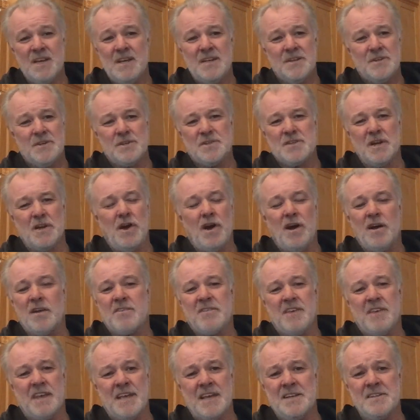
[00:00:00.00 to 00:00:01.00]
Just a lot of
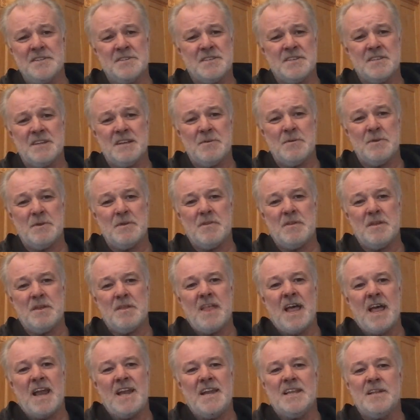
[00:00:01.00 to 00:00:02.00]
things.
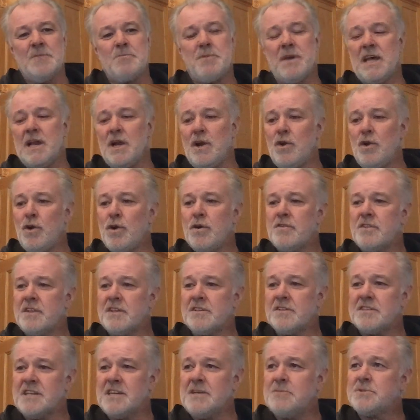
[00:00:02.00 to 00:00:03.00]
That little bit of luck that
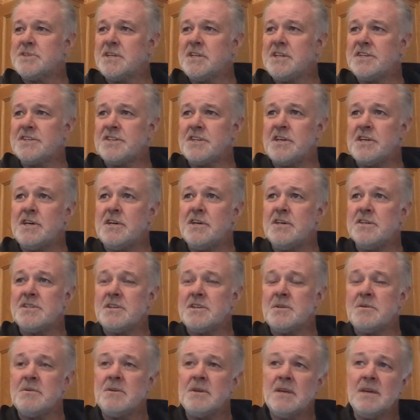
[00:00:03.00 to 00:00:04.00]
seems to desert us
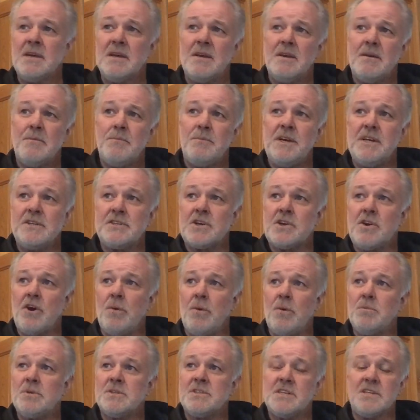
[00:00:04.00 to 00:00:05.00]
in major
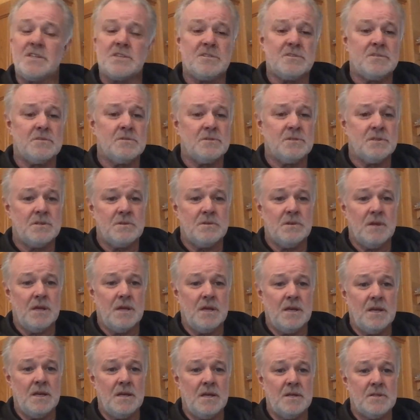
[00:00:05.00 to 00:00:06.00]
competitions
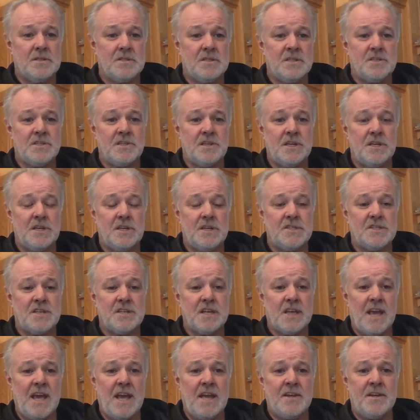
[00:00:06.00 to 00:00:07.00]
has deserted us
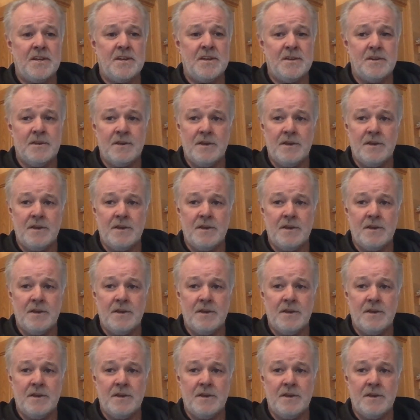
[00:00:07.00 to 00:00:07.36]
again, and